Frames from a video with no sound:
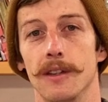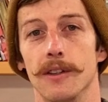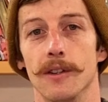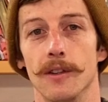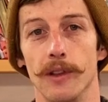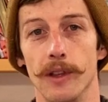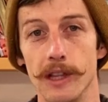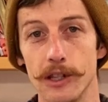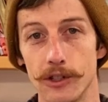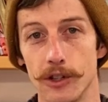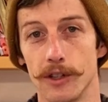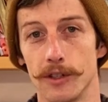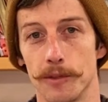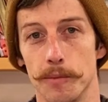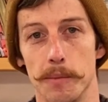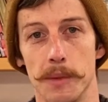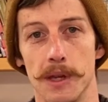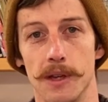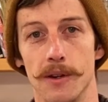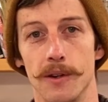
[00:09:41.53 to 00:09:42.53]

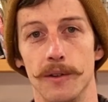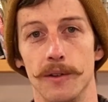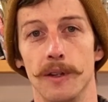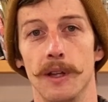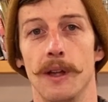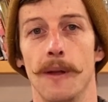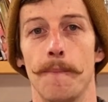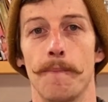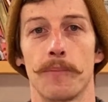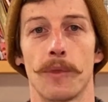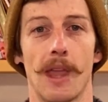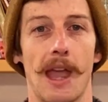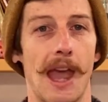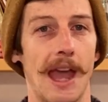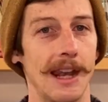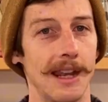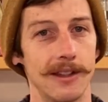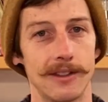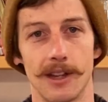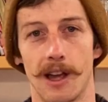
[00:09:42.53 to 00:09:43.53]
delicious meal
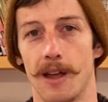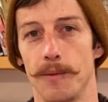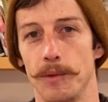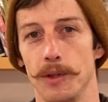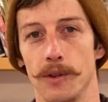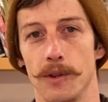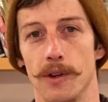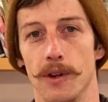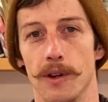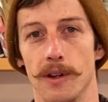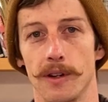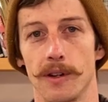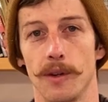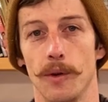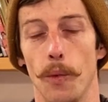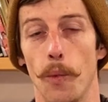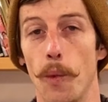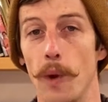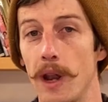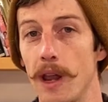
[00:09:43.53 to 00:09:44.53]
anytime you
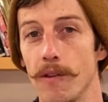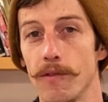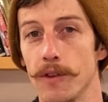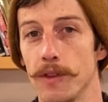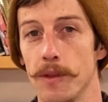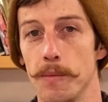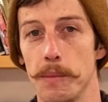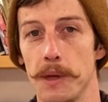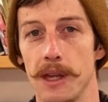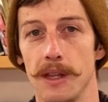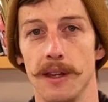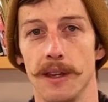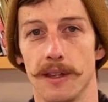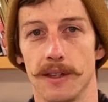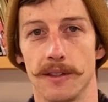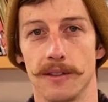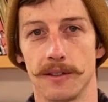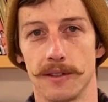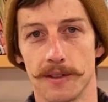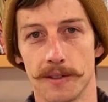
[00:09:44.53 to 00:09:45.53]
cook, whatever the meat
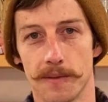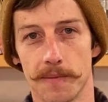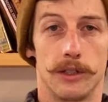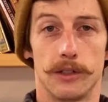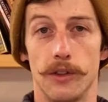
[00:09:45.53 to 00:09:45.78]
is.